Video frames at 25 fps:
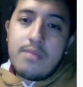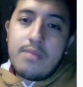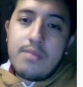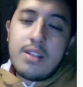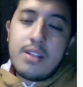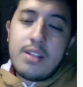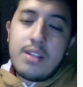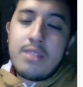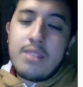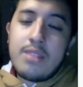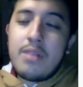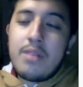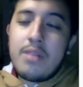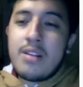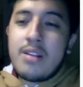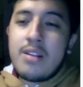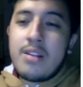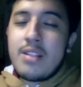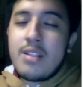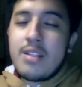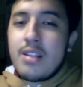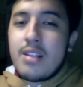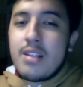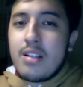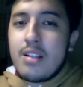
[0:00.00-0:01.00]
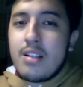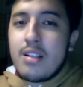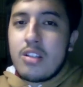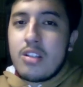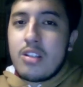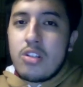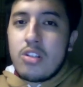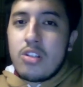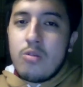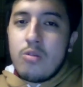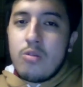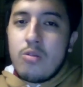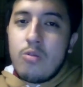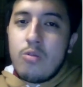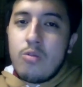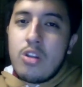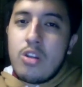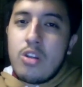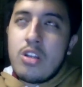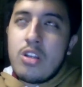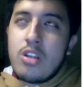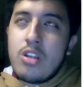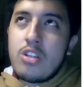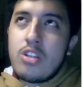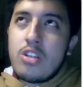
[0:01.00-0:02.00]
In the parenthetical,
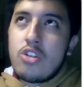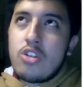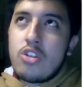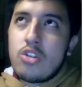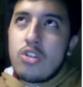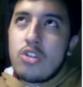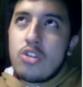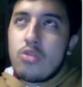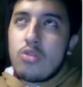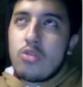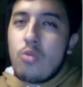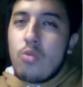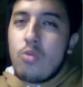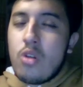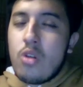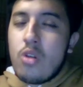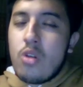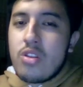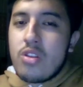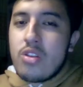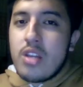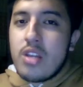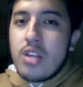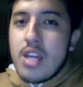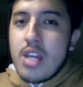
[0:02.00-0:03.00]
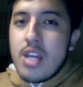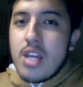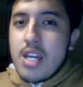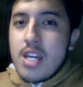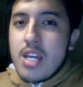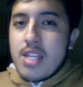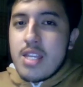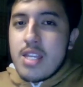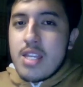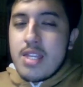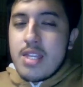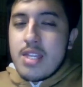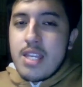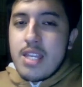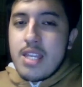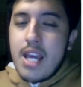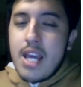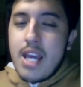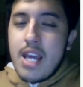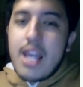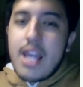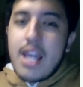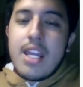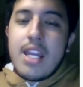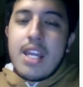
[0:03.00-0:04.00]
we just want the
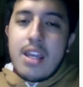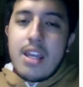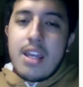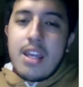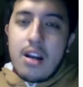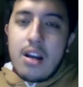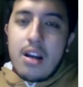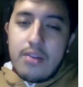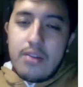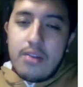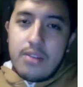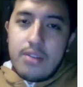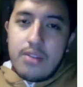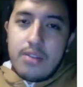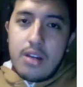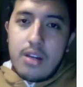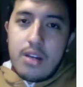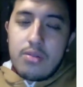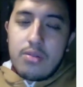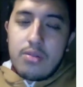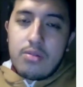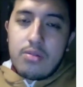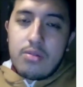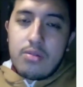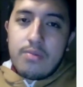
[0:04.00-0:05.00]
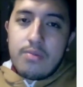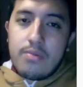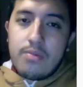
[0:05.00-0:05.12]
idea of the author.